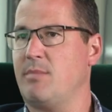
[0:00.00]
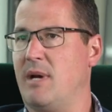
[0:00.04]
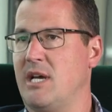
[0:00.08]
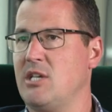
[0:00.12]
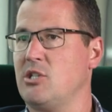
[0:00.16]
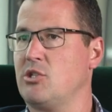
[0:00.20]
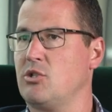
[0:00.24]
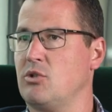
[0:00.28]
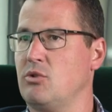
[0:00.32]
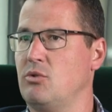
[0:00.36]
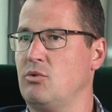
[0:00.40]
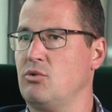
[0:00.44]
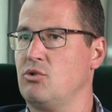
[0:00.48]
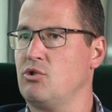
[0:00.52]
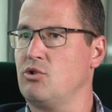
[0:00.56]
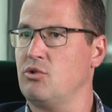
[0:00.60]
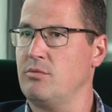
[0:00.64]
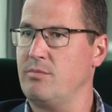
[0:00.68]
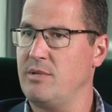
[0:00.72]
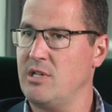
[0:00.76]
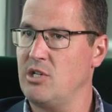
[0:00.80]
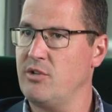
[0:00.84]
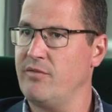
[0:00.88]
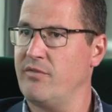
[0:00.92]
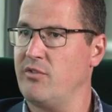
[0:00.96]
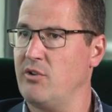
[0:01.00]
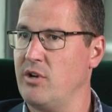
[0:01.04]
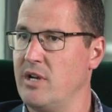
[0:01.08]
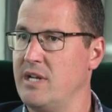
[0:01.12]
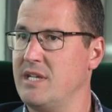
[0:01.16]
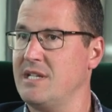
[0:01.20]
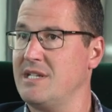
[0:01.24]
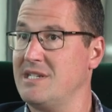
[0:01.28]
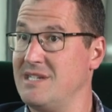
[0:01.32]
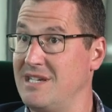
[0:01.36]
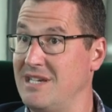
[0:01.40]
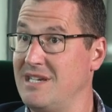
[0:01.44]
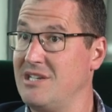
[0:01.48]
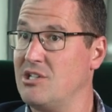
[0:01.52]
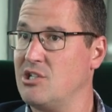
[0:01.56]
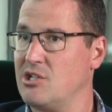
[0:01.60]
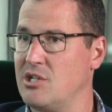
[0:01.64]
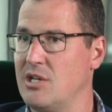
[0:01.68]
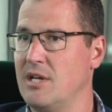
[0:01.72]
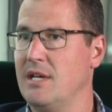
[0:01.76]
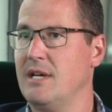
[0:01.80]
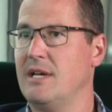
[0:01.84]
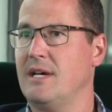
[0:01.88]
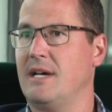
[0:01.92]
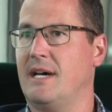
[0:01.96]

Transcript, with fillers: based schools should be free to teach